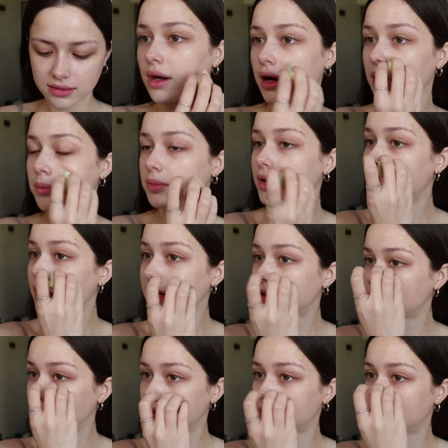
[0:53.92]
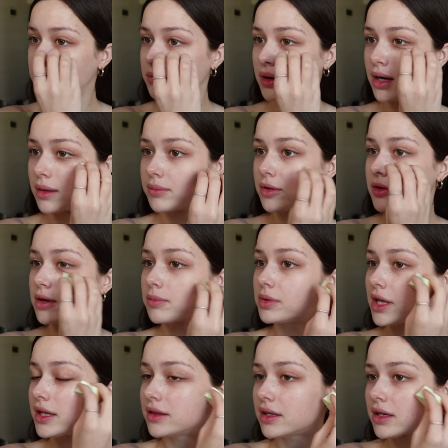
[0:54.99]
I applied with my beauty
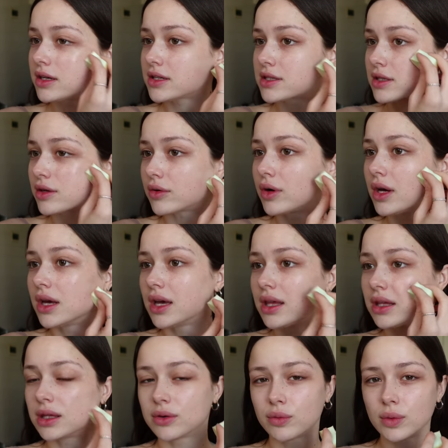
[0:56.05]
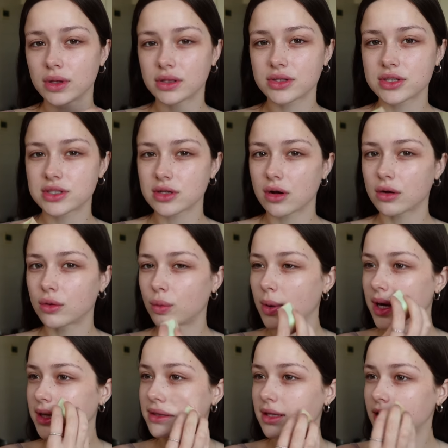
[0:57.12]
blender, so it will soak
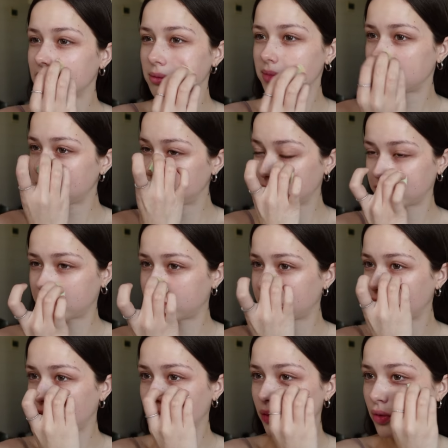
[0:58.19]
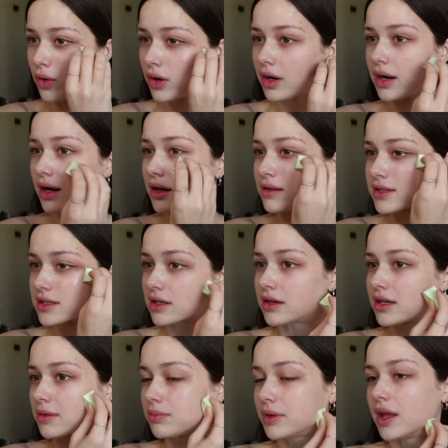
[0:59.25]
wet a little bit before I'll start
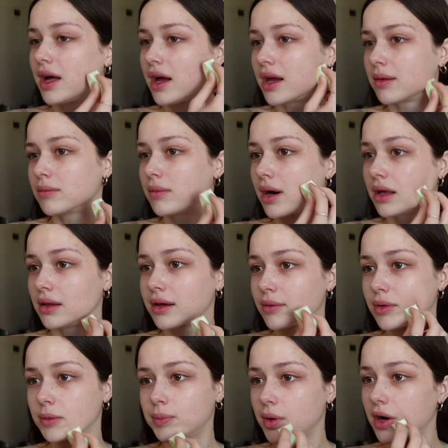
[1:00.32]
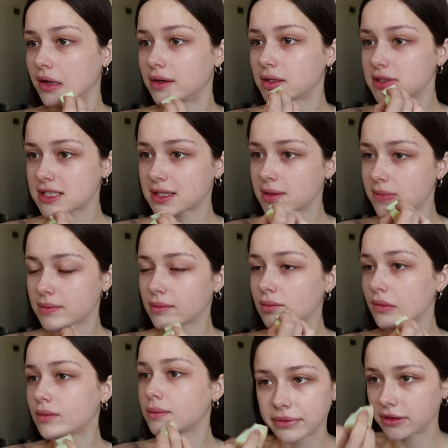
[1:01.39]
applying my liquid products.
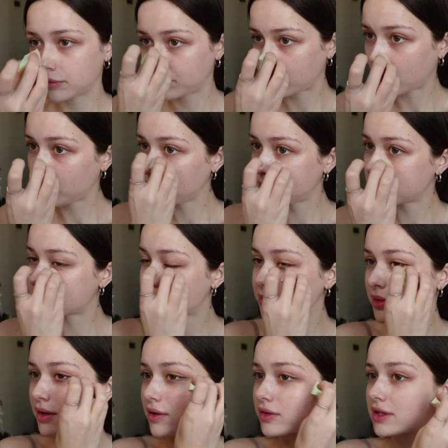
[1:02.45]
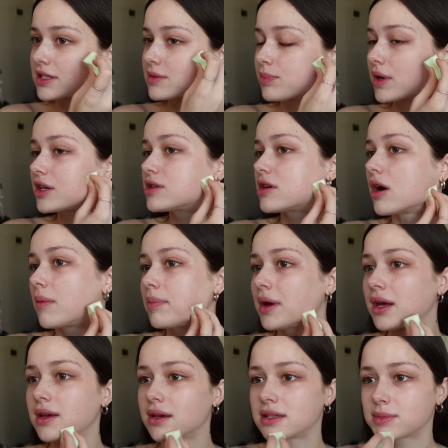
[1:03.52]
The problem is about this big
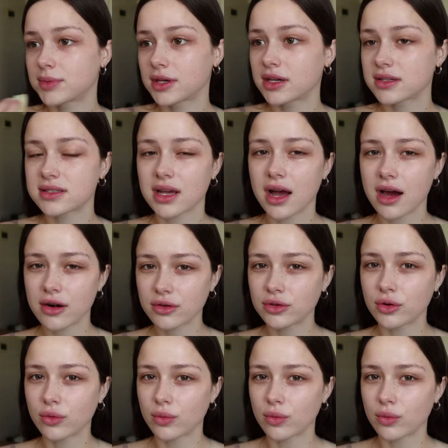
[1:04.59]
shopping is because I don't know